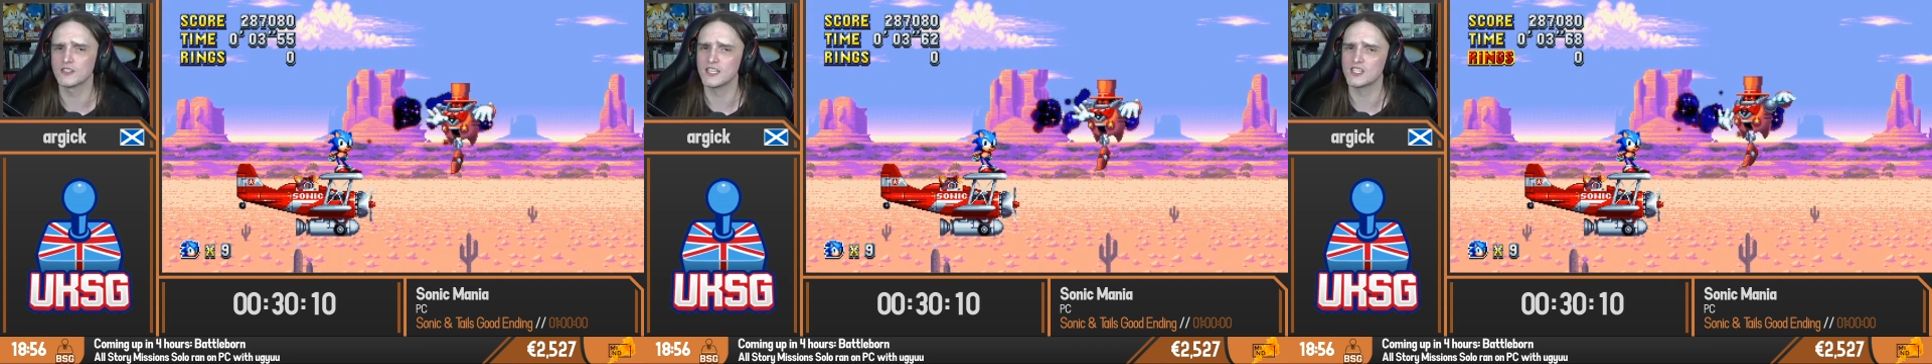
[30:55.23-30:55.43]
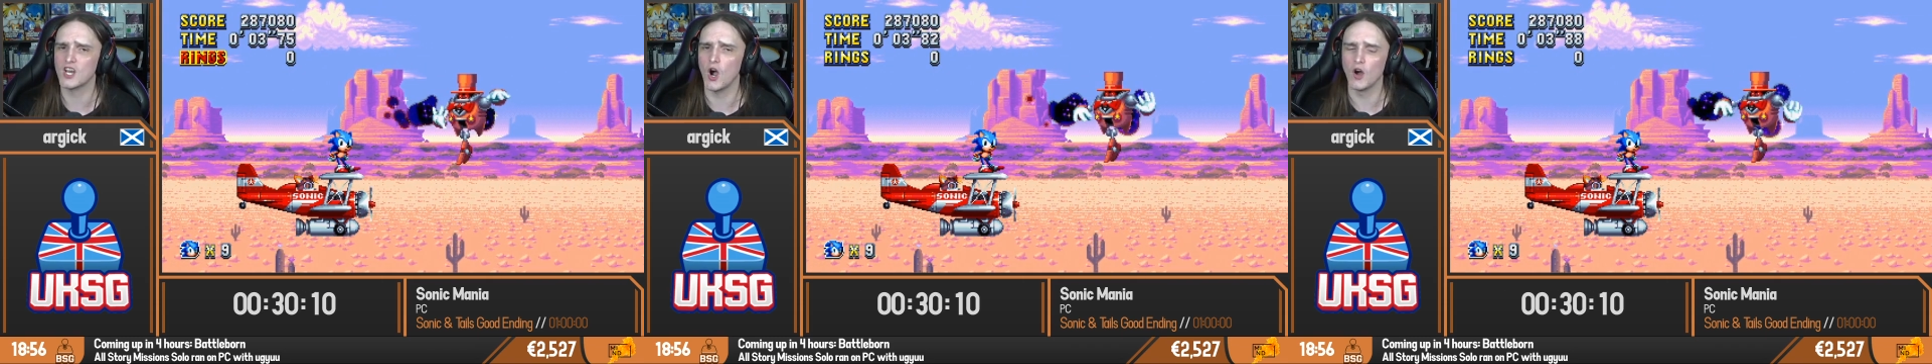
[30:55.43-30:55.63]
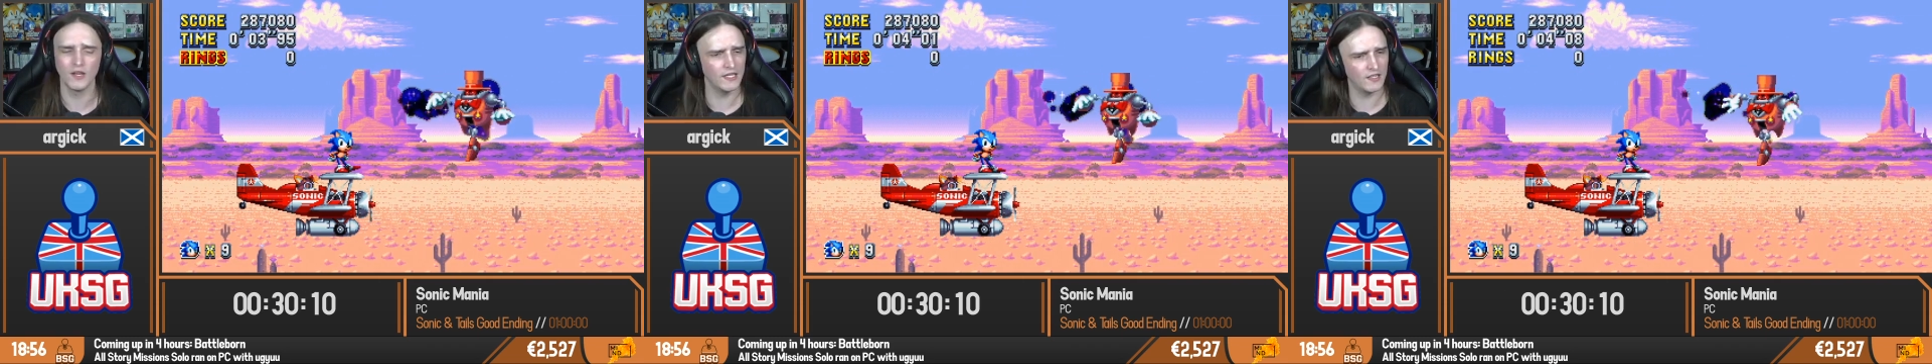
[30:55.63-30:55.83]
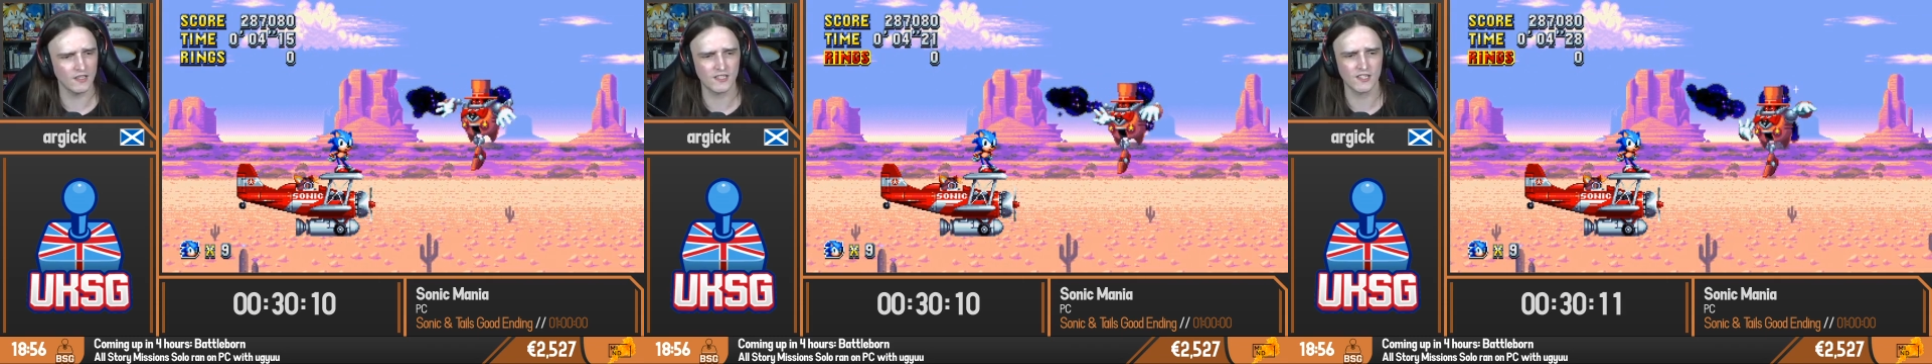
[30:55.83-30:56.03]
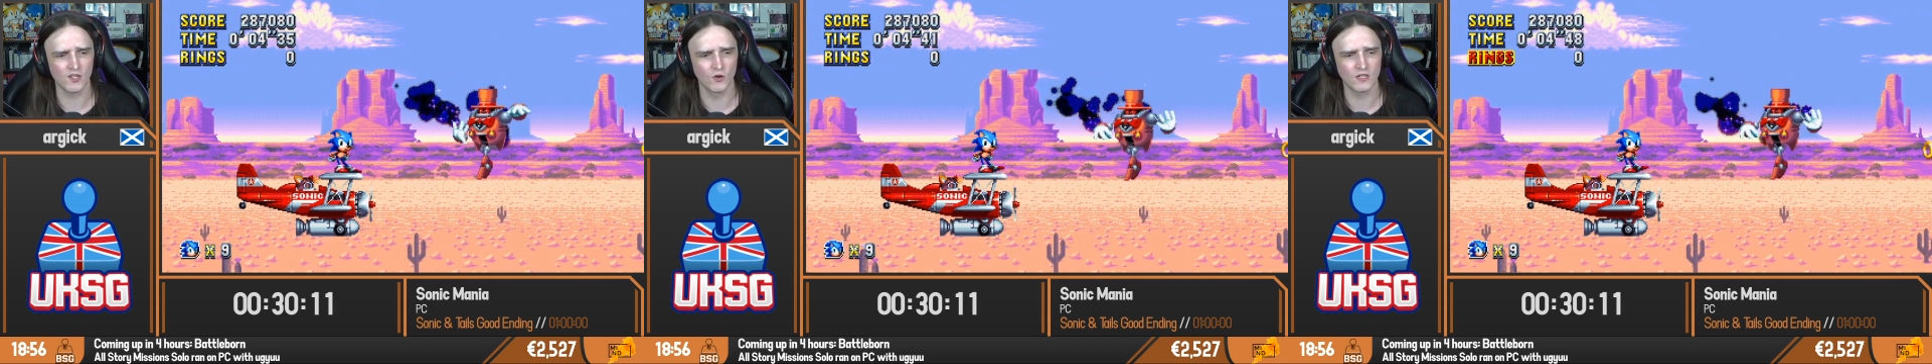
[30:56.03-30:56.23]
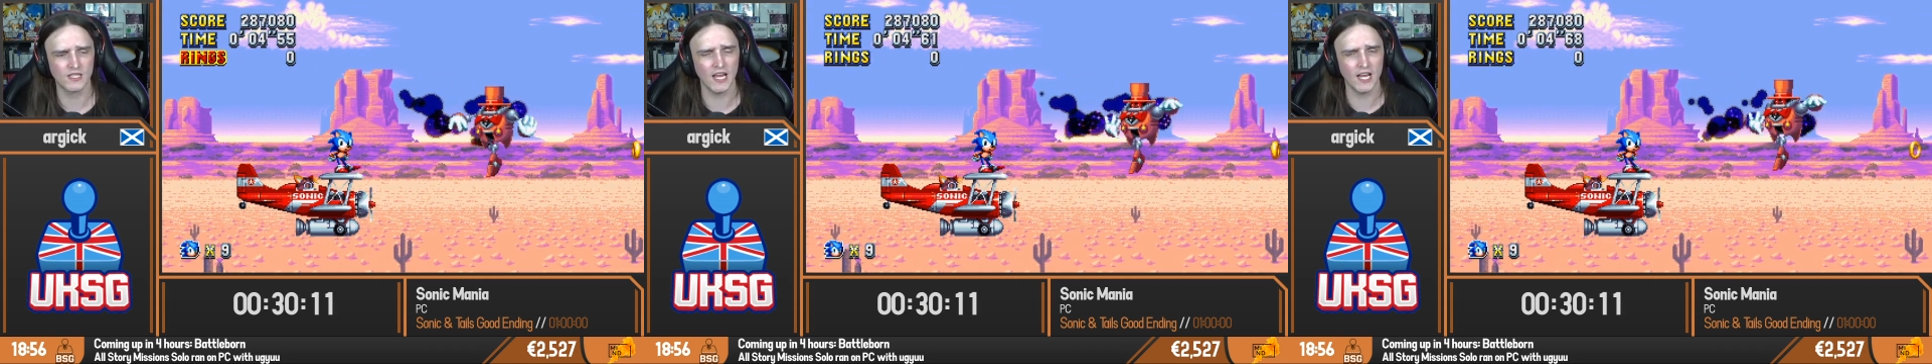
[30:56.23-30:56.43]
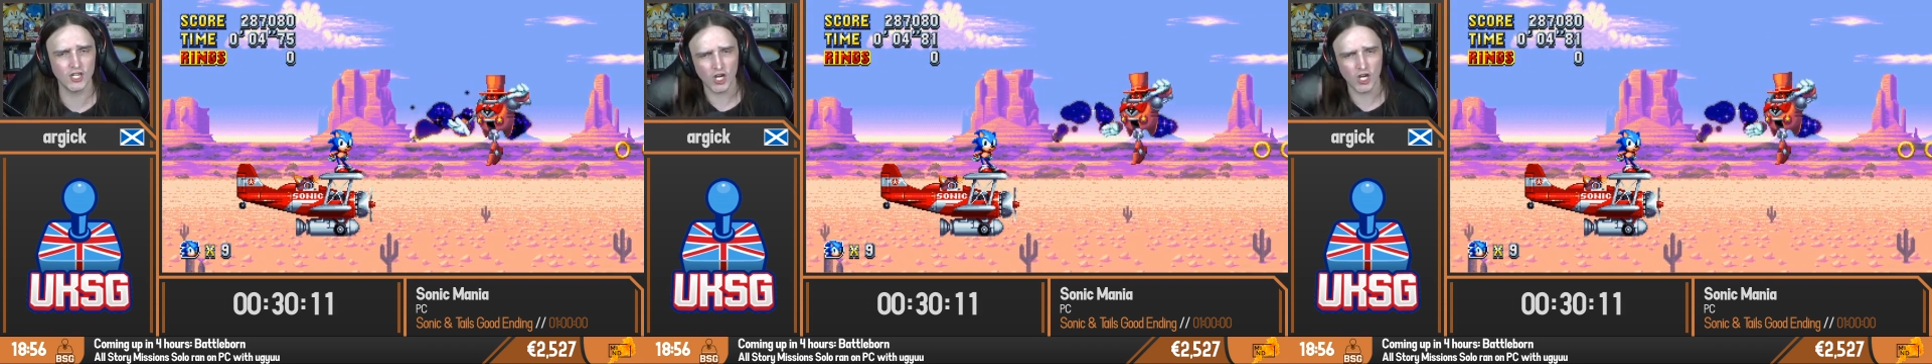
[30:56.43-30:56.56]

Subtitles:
is gone. He does his own stage.